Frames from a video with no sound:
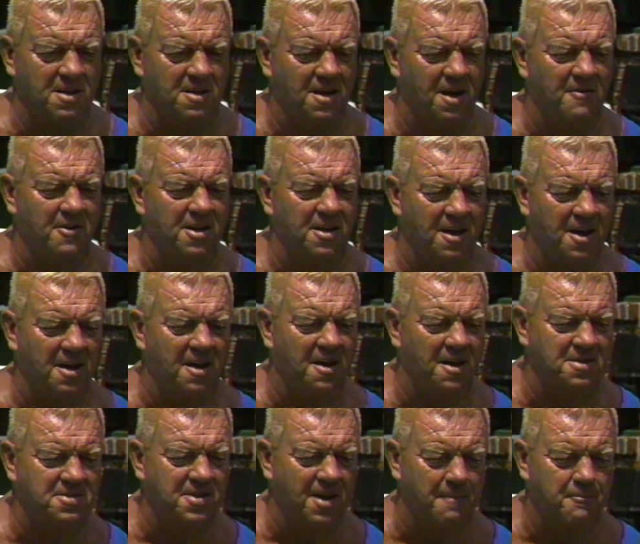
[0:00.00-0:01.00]
and everything,
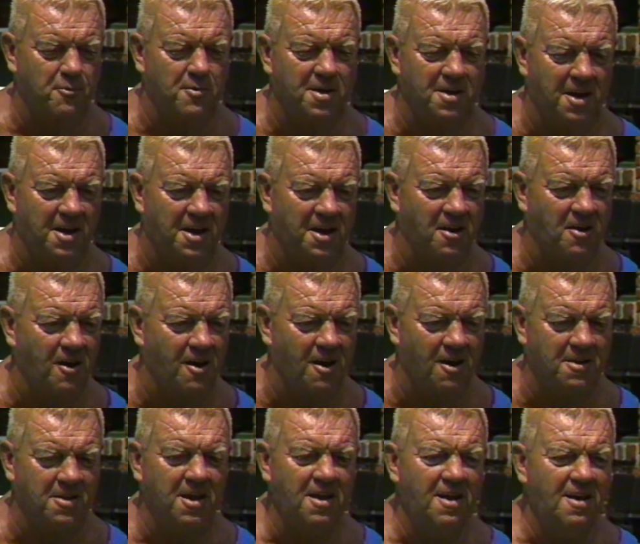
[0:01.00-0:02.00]
except when they get
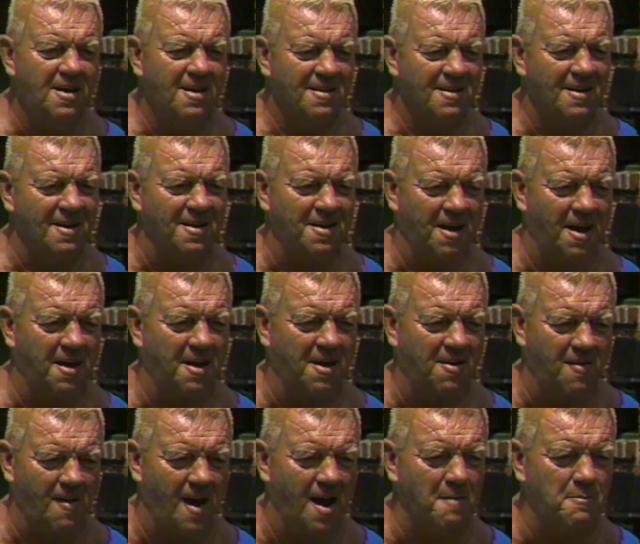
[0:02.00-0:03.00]
hurt, they're kind of
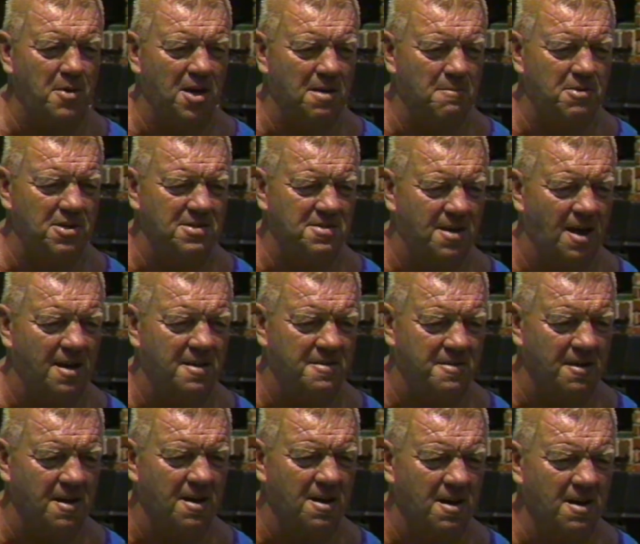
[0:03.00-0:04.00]
crybabies, I
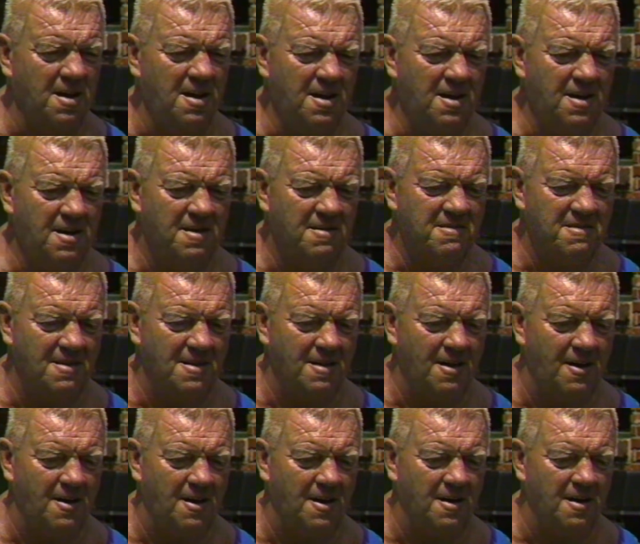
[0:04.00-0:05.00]
think, you
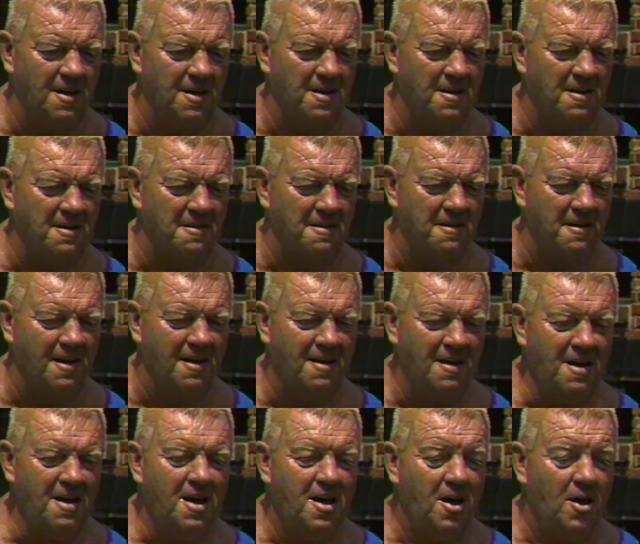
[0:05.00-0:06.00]
know, and
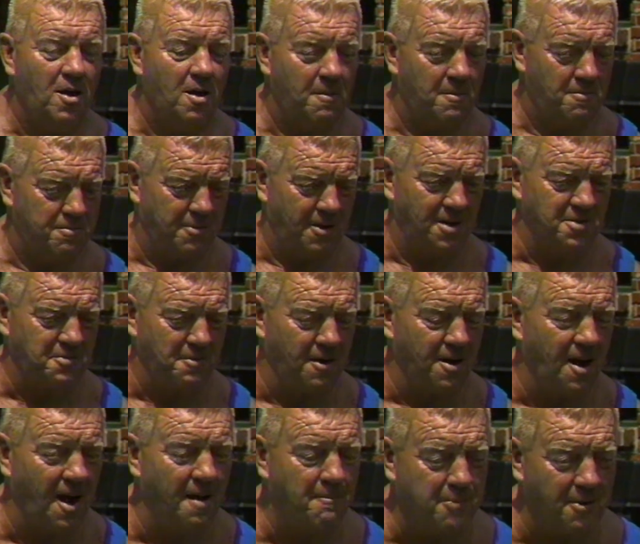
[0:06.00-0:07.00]
plus, when
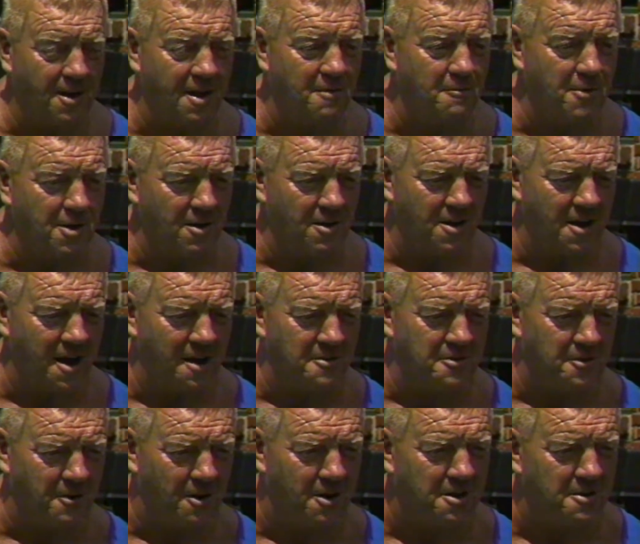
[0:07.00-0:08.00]
I played, we only had
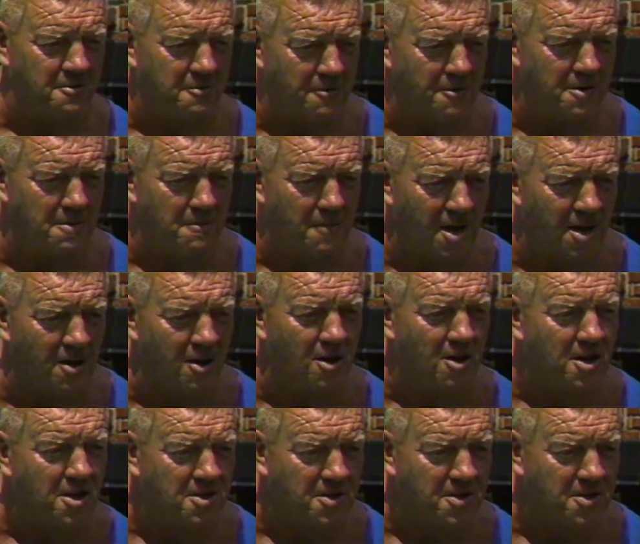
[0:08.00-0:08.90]
33 men on a